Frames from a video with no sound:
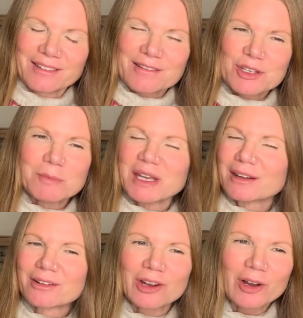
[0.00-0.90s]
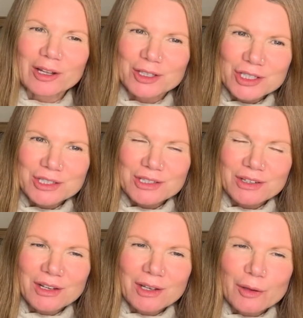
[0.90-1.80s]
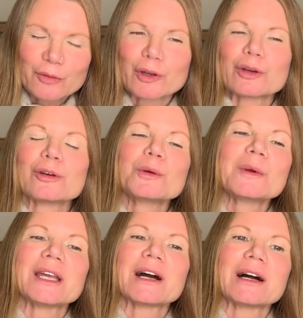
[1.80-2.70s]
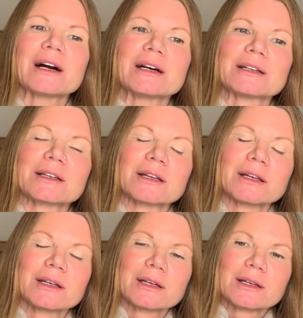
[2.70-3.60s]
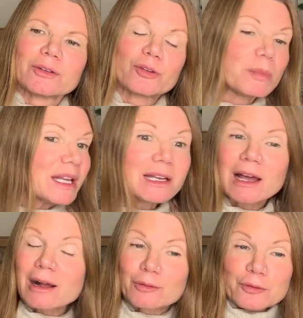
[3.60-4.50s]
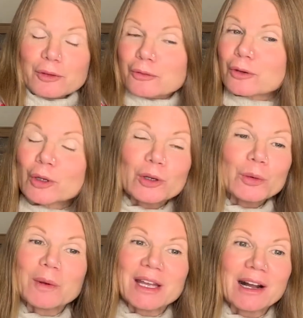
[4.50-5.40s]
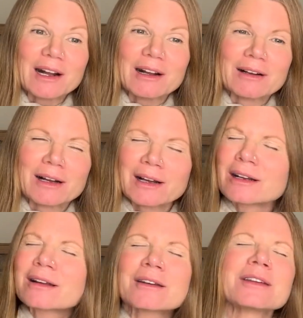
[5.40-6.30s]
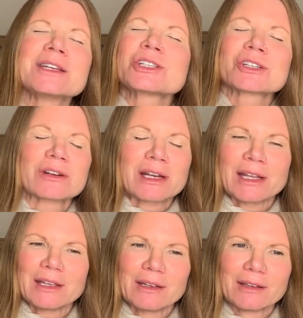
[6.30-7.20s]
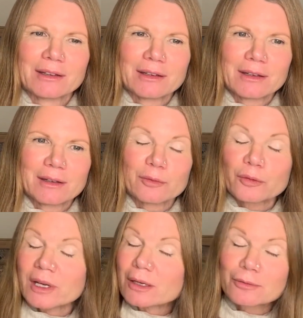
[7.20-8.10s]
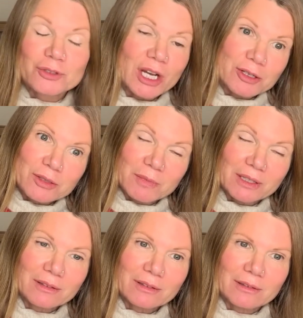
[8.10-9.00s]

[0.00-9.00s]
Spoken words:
to be acknowledged for who we are, to be loved for who we are, unconditionally, free of judgment.